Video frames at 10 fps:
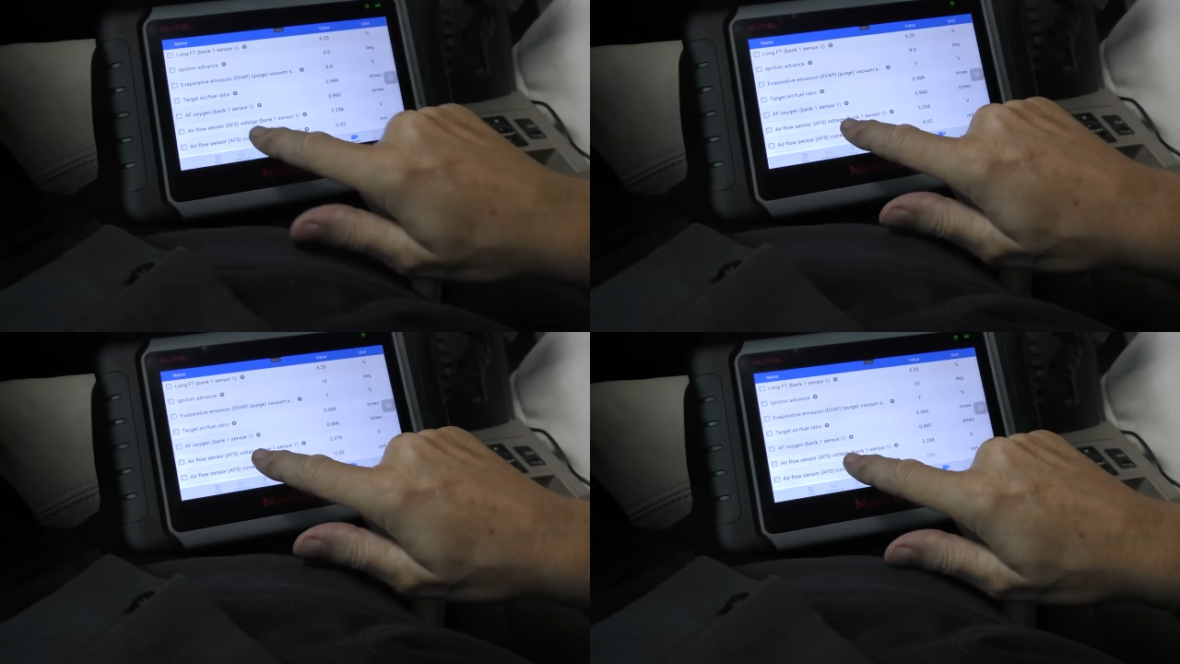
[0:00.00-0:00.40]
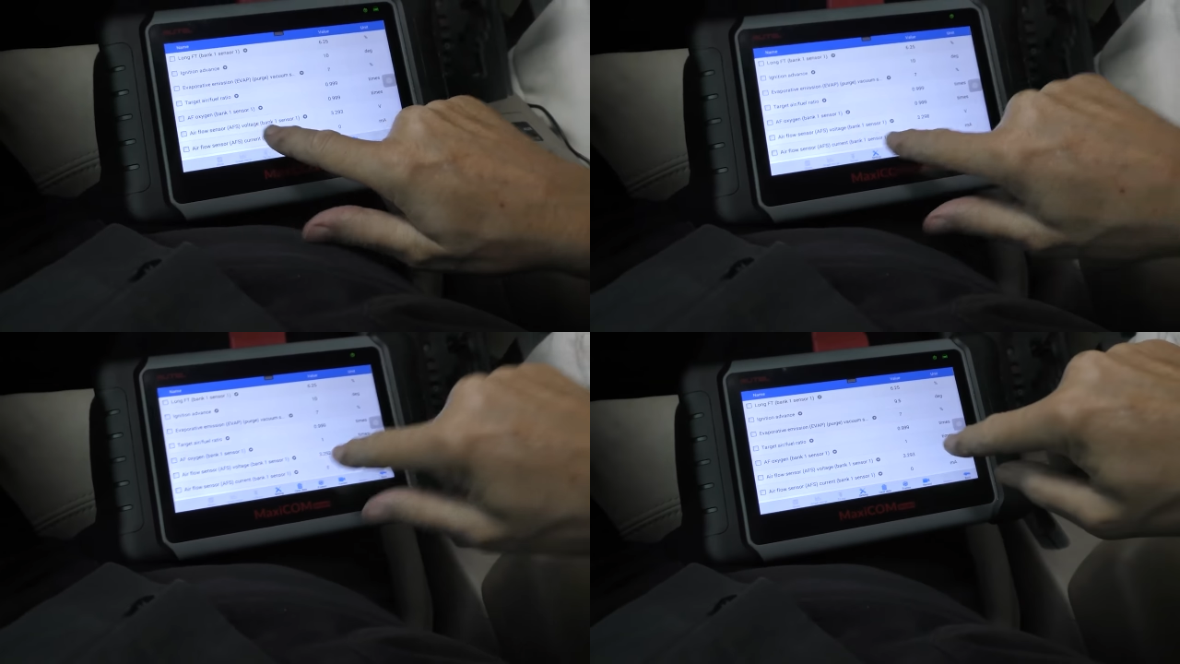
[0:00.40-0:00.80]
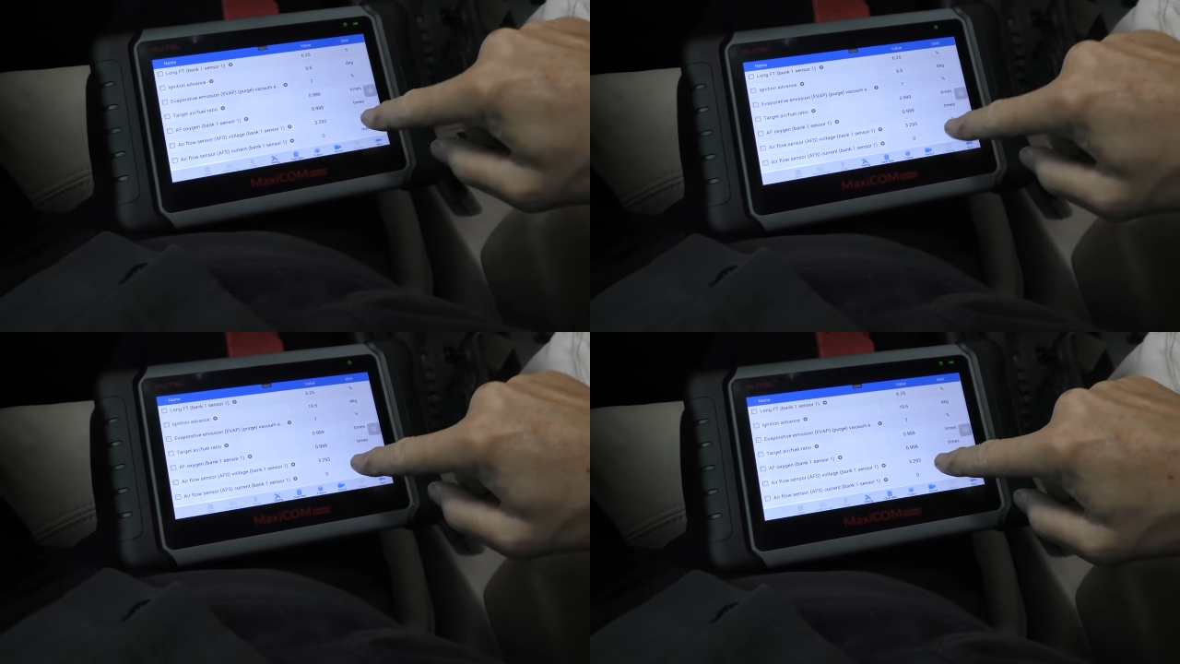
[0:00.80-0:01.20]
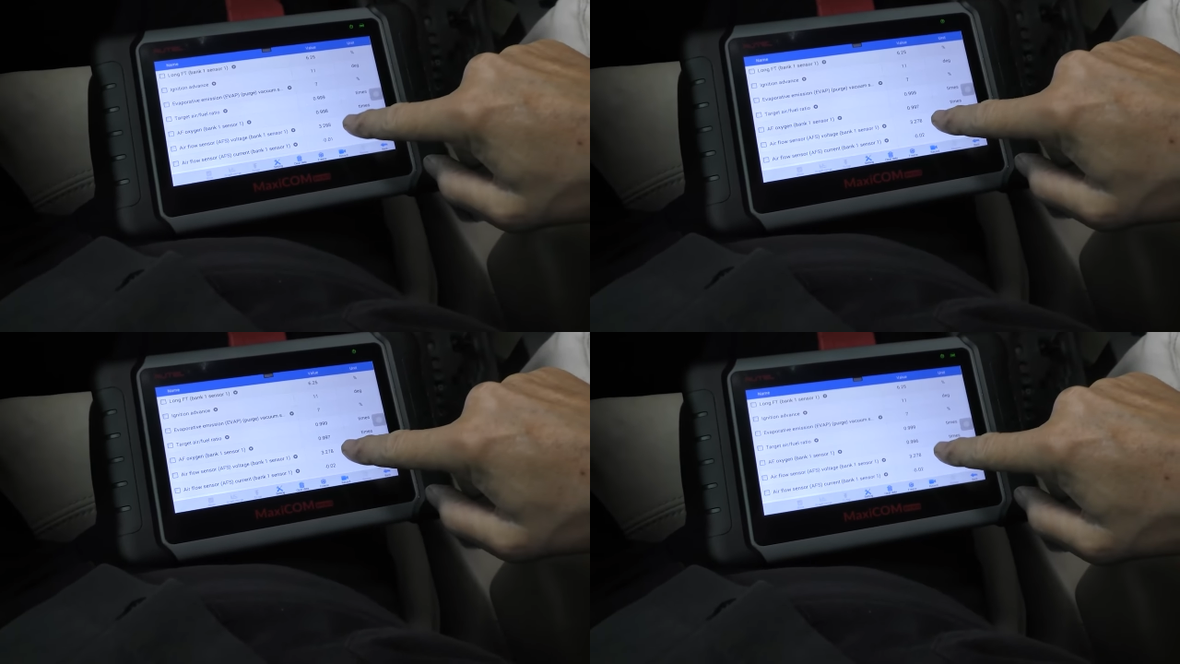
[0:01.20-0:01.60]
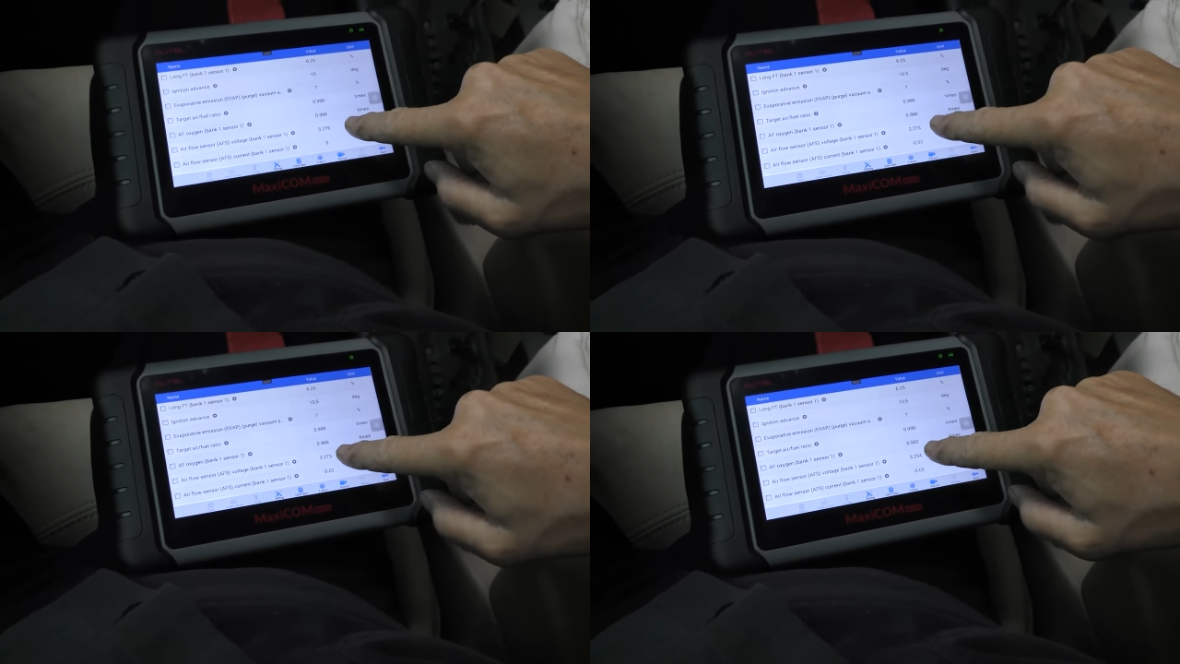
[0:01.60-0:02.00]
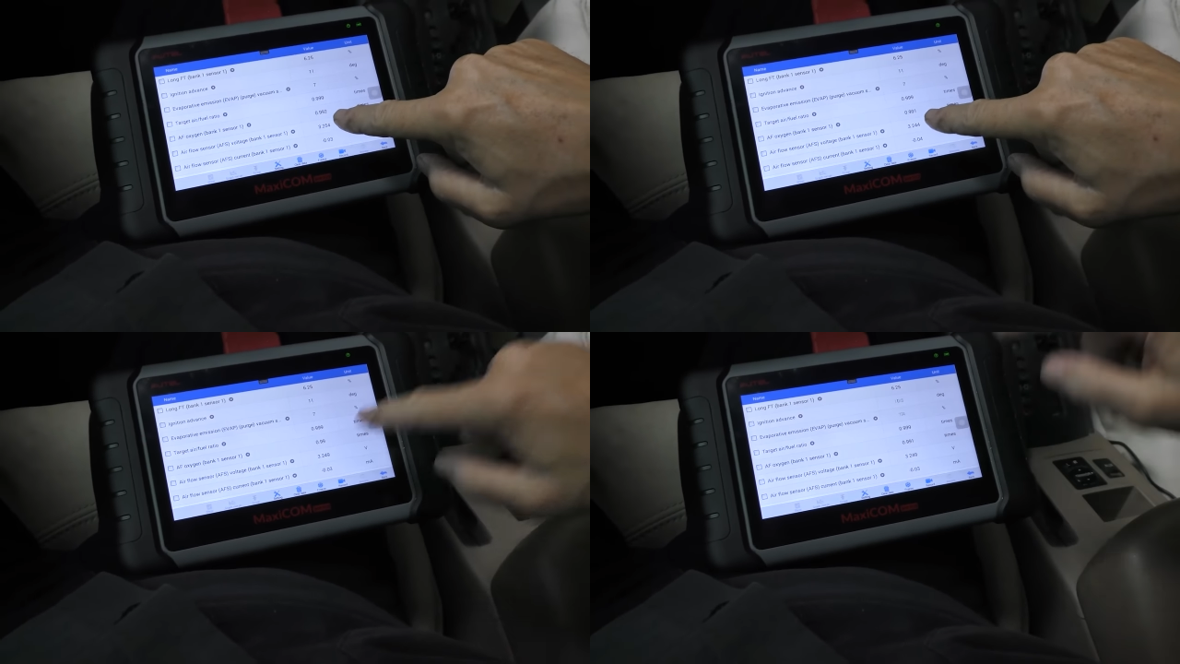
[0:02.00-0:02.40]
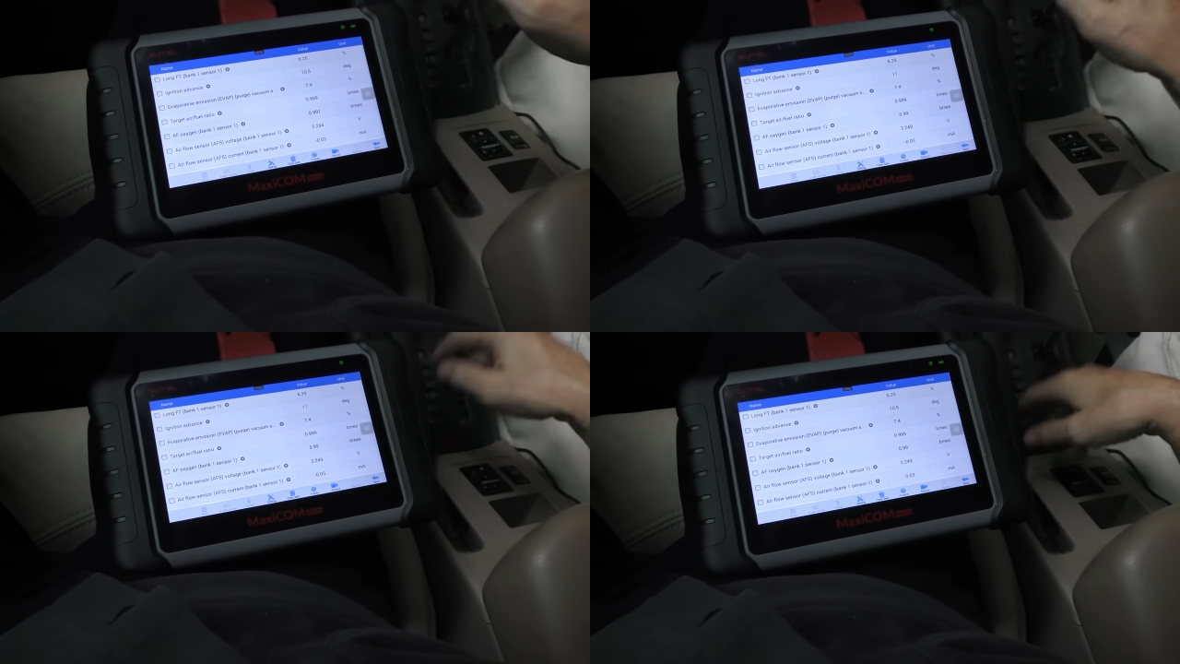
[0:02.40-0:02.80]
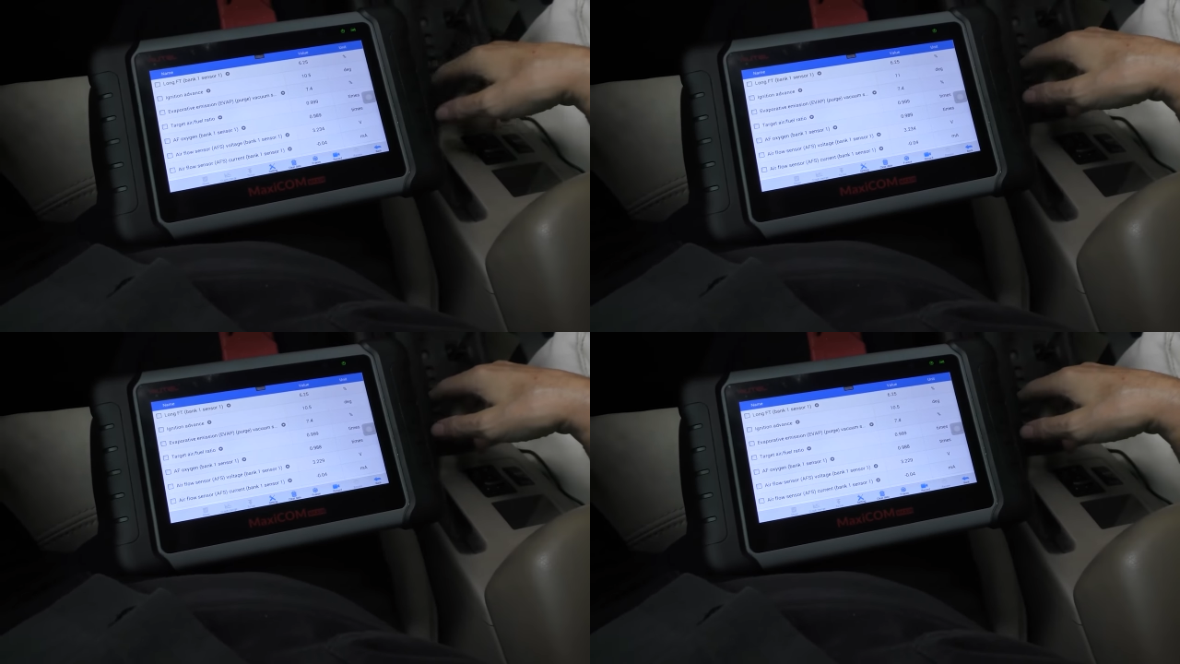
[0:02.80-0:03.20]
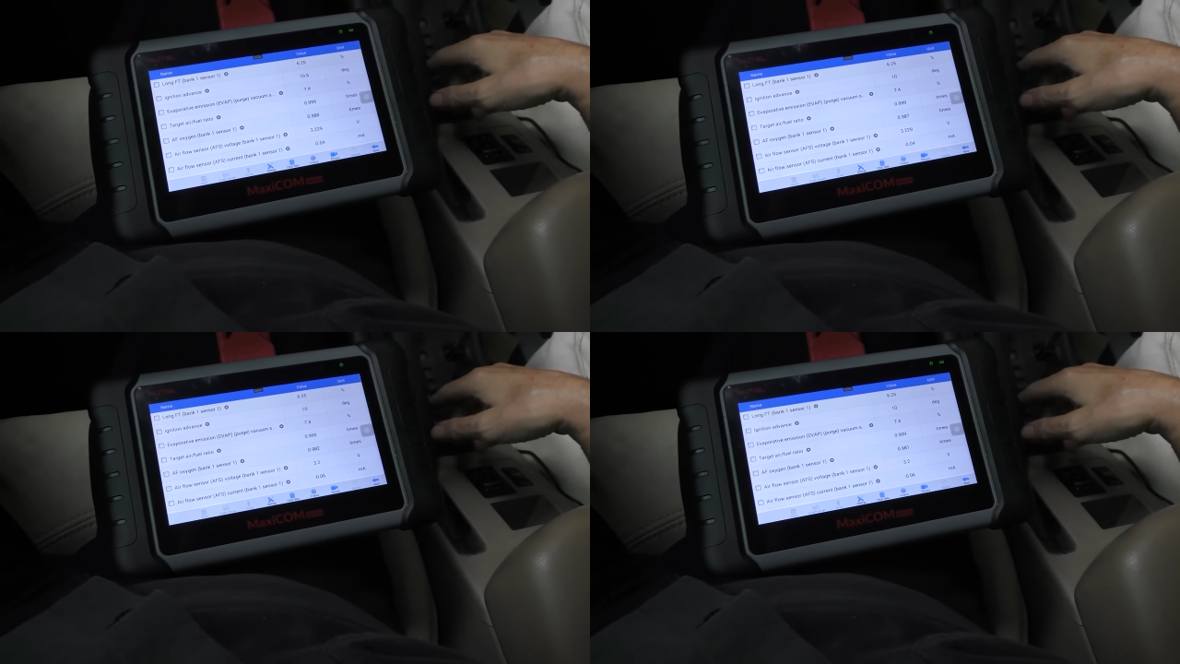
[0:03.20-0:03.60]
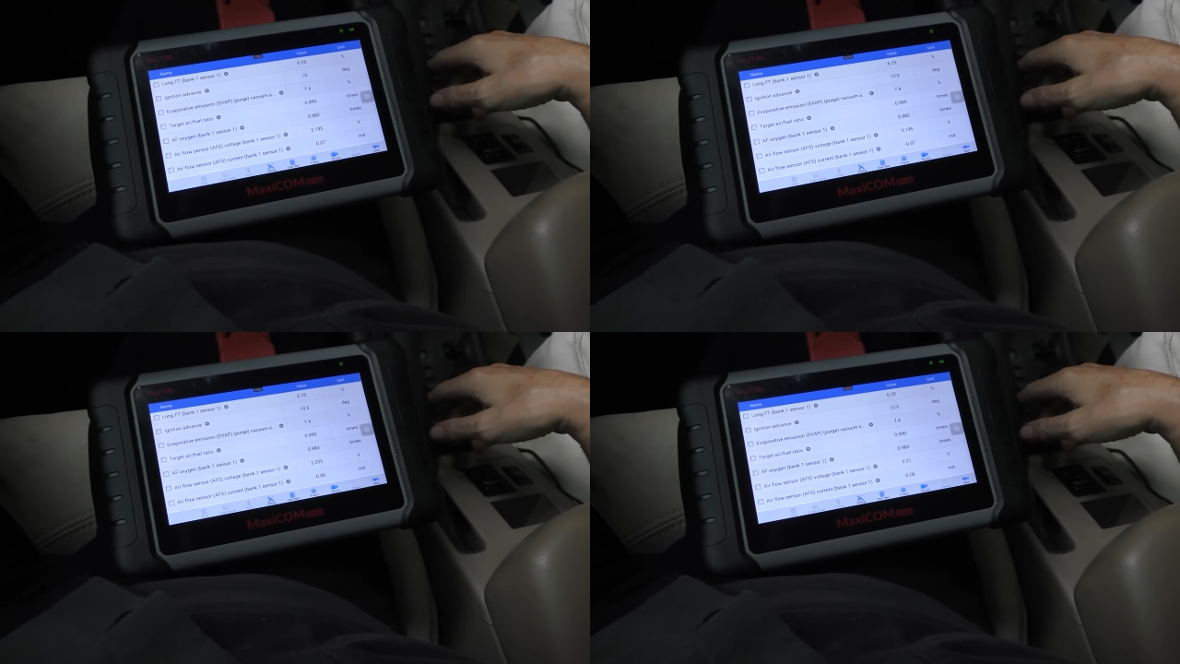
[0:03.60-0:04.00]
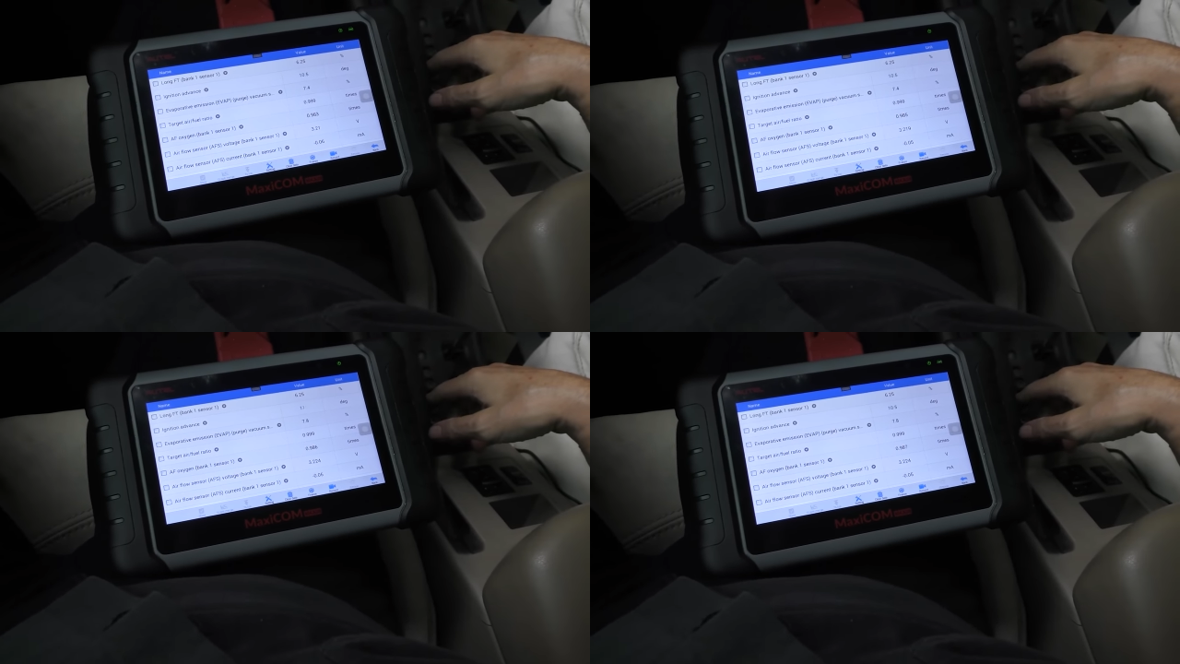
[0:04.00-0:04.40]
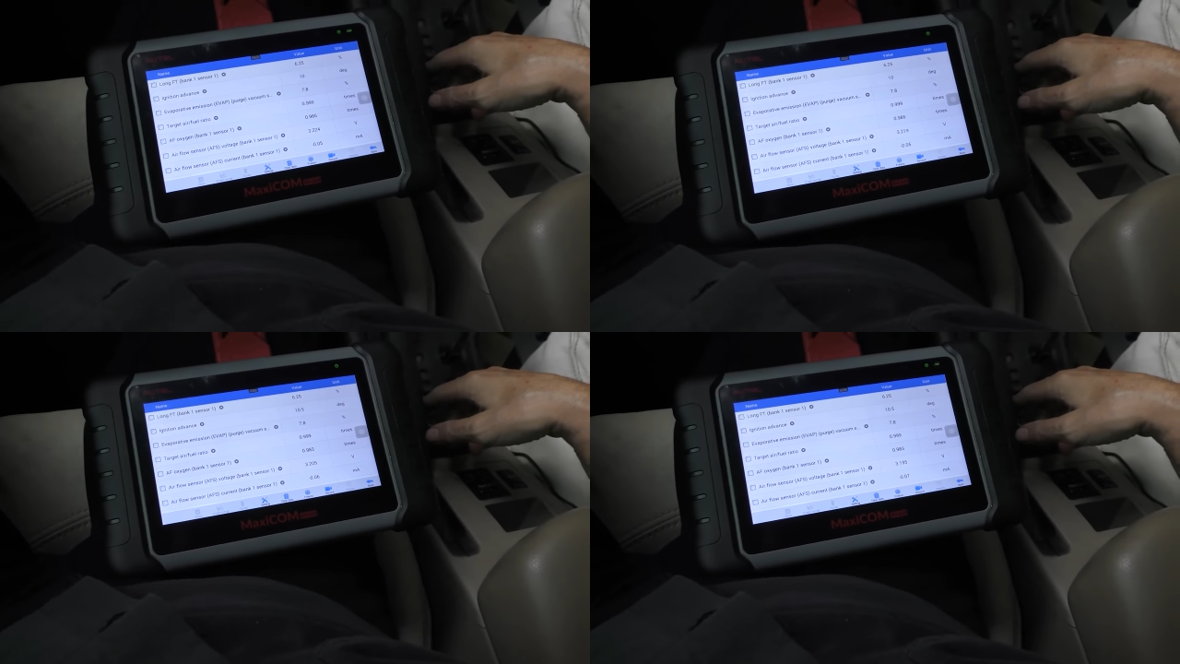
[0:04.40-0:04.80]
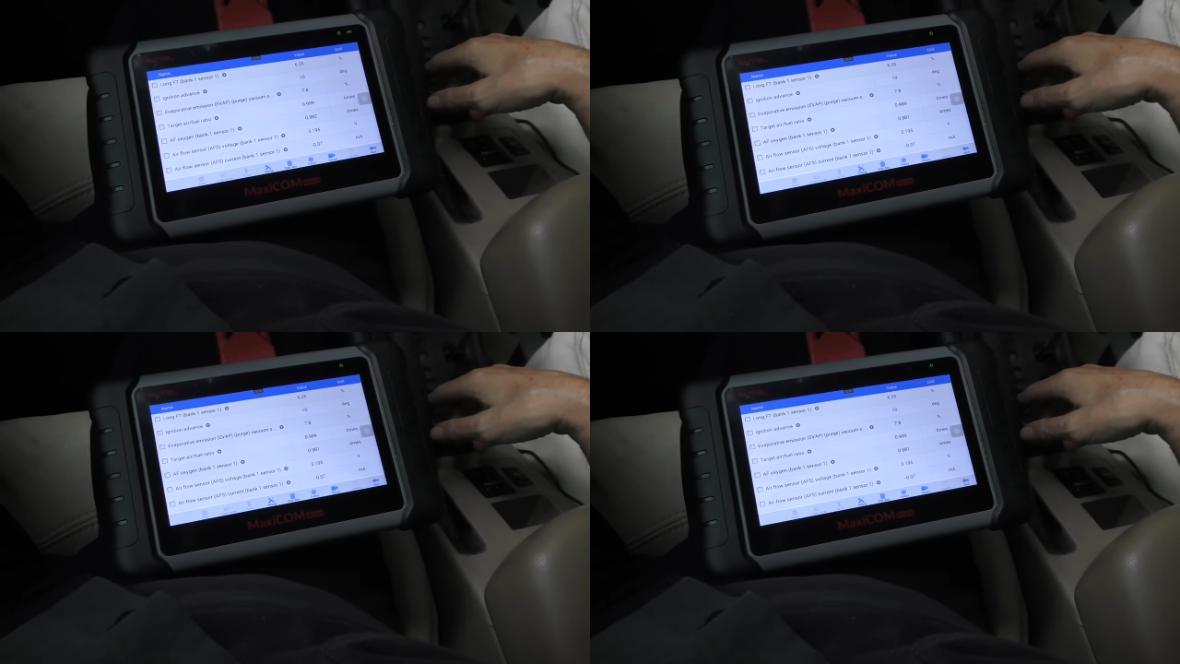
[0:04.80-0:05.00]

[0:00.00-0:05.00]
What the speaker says: No face is visible, so there are no lips to read.